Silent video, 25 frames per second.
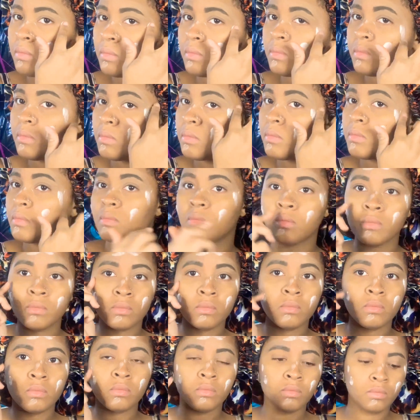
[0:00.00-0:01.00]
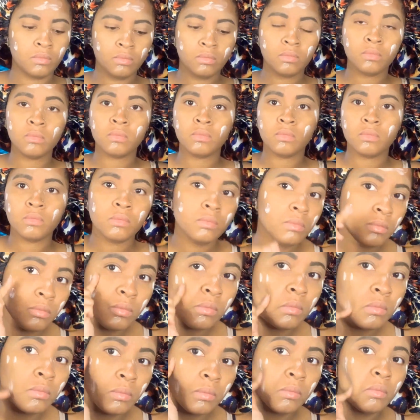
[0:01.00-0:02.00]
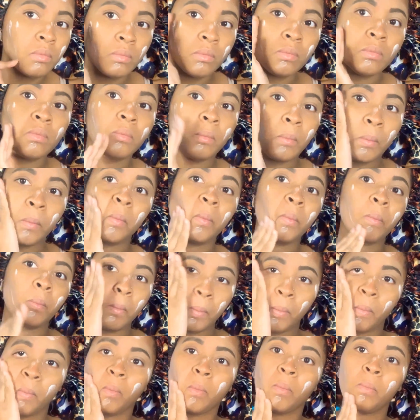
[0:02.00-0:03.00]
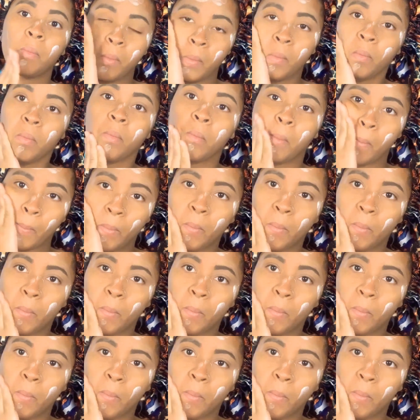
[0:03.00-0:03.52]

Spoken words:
lasts longer and it looks so much better when I use this.